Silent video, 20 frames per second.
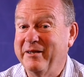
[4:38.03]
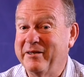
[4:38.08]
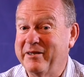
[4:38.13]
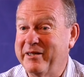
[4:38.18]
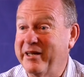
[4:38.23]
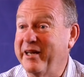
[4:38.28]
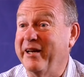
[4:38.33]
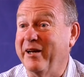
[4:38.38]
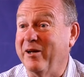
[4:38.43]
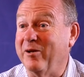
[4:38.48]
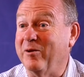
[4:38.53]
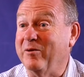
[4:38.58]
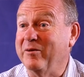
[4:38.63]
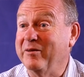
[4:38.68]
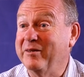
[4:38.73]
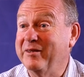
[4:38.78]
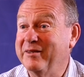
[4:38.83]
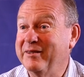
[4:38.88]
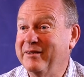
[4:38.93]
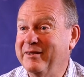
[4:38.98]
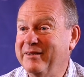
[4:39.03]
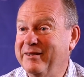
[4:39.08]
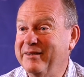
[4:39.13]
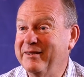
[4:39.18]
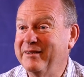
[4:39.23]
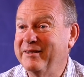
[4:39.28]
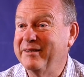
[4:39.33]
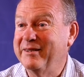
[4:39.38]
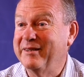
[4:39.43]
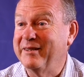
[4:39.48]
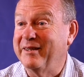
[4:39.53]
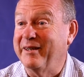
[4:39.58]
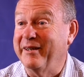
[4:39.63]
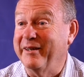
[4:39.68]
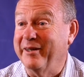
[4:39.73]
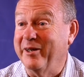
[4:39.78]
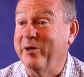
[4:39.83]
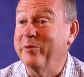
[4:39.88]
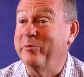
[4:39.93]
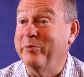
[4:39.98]
to hell. I
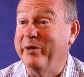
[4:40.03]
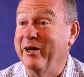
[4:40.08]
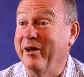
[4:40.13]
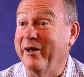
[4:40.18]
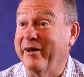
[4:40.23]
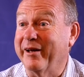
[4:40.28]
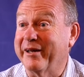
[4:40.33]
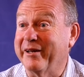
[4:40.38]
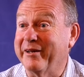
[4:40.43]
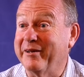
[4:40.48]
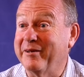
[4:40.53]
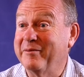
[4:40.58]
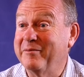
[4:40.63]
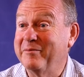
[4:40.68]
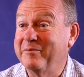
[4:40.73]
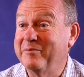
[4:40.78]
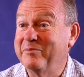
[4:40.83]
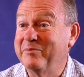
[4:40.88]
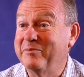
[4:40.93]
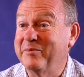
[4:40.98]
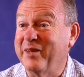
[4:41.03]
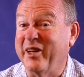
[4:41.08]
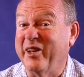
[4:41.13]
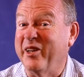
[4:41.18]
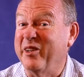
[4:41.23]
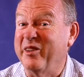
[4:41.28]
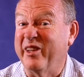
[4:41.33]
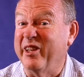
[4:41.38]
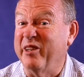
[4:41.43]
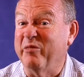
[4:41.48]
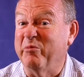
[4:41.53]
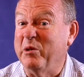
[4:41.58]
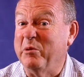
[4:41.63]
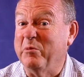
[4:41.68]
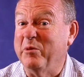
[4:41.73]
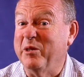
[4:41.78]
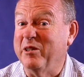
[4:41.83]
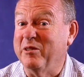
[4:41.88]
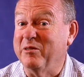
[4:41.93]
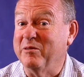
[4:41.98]
hope we like it. I don't think we
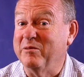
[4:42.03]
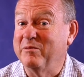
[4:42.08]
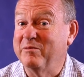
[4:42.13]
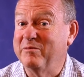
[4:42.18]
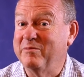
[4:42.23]
will.